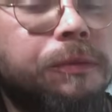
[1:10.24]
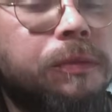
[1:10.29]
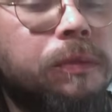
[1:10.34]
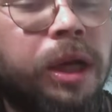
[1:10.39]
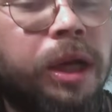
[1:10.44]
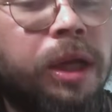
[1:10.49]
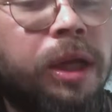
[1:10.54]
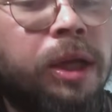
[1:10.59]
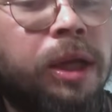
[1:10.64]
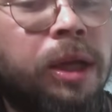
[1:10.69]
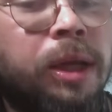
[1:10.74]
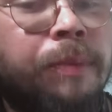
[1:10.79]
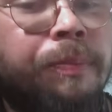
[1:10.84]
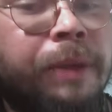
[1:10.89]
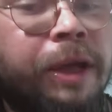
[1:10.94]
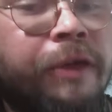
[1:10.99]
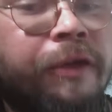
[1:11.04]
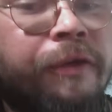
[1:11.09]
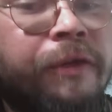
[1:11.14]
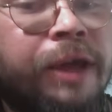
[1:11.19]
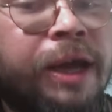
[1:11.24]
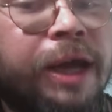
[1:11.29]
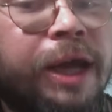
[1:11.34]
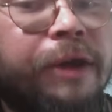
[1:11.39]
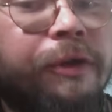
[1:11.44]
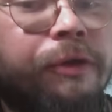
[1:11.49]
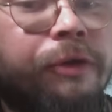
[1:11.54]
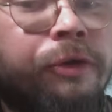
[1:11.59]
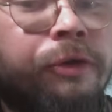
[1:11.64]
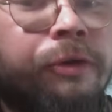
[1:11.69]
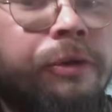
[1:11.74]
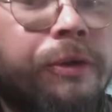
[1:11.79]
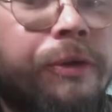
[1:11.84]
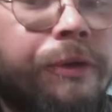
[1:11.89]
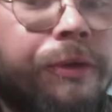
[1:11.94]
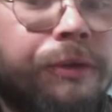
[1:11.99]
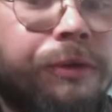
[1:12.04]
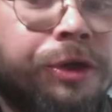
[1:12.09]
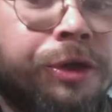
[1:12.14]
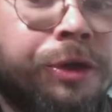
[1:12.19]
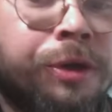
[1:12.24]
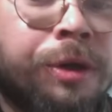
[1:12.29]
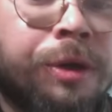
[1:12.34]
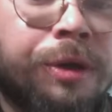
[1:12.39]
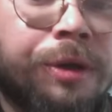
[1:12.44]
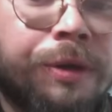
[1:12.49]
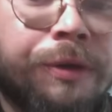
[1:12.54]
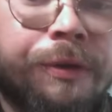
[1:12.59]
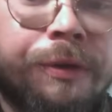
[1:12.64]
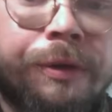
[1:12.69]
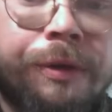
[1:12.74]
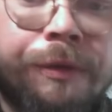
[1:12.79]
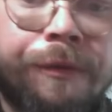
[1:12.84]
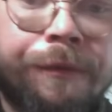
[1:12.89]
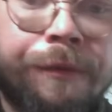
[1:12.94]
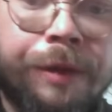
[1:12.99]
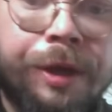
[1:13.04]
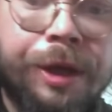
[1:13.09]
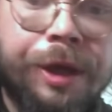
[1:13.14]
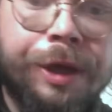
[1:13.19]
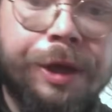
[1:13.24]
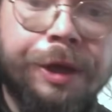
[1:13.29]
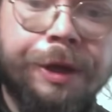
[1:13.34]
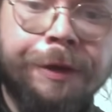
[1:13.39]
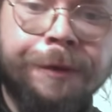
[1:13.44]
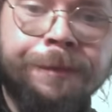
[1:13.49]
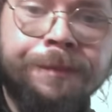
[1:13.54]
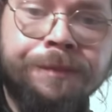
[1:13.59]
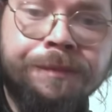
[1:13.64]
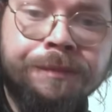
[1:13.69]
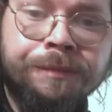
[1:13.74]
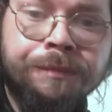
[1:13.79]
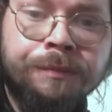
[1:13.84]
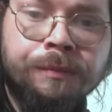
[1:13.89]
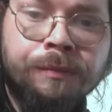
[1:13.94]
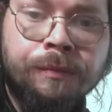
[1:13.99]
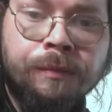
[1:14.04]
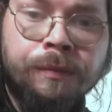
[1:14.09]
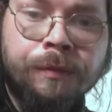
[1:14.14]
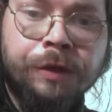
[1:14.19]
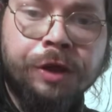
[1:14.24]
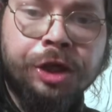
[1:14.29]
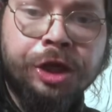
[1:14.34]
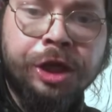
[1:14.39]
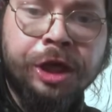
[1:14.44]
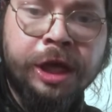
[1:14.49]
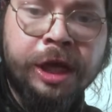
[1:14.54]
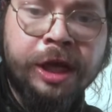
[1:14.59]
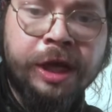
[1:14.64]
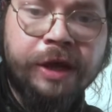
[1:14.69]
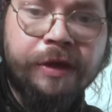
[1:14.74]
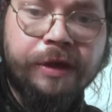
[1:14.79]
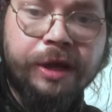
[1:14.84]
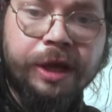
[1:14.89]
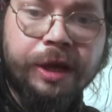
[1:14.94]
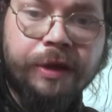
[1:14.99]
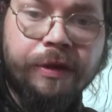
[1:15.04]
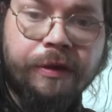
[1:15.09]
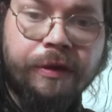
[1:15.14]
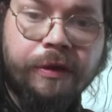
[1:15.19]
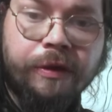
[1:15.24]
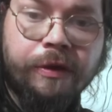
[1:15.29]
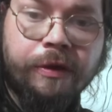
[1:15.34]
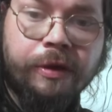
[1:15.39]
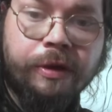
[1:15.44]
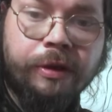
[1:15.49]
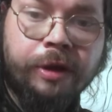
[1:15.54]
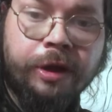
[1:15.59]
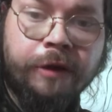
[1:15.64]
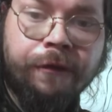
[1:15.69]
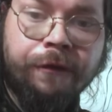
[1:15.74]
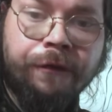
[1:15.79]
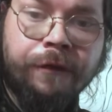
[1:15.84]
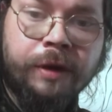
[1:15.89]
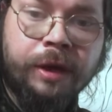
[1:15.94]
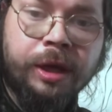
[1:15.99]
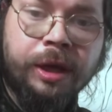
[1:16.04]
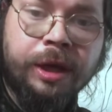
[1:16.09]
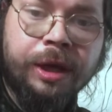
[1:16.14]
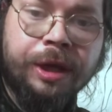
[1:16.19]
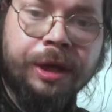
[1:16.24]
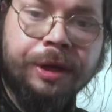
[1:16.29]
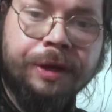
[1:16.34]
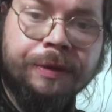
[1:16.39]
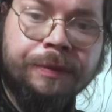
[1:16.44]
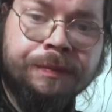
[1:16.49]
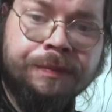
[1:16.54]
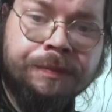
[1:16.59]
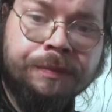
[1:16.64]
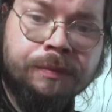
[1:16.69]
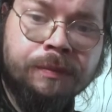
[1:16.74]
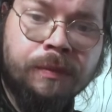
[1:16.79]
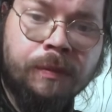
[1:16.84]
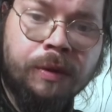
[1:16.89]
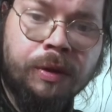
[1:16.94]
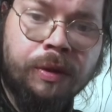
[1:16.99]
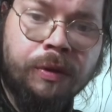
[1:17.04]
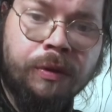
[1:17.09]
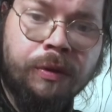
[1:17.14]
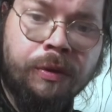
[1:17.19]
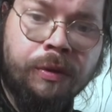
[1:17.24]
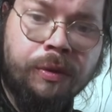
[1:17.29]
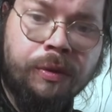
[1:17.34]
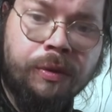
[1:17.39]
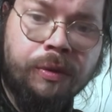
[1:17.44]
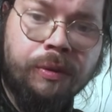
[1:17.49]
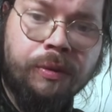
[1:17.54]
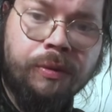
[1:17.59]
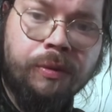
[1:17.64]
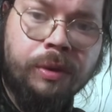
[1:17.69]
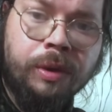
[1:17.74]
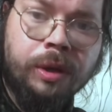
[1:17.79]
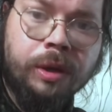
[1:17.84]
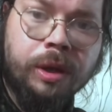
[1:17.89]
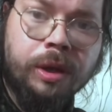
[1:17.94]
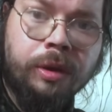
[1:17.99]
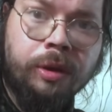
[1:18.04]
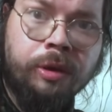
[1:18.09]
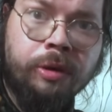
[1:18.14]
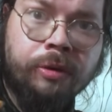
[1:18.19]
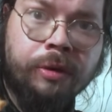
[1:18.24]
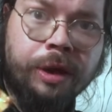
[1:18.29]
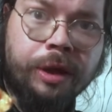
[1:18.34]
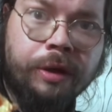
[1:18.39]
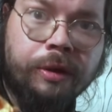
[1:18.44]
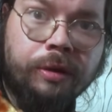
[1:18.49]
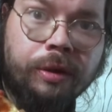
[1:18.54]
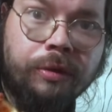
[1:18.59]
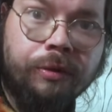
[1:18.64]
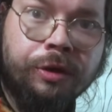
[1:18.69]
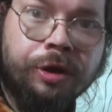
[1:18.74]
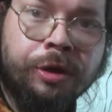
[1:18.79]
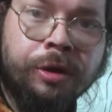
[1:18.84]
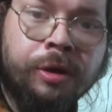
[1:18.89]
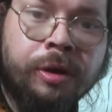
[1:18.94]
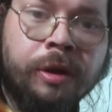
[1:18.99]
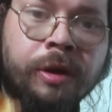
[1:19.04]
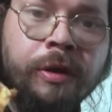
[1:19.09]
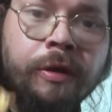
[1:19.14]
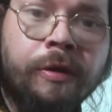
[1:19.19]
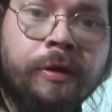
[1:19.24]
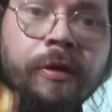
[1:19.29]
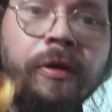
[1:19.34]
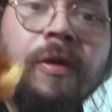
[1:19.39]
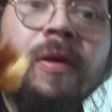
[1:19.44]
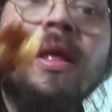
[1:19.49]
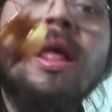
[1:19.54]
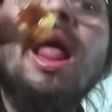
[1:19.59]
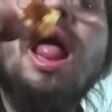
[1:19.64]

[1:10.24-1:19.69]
And amidst that, there are also chunks of like cheese that is solidified into glorious little chunks.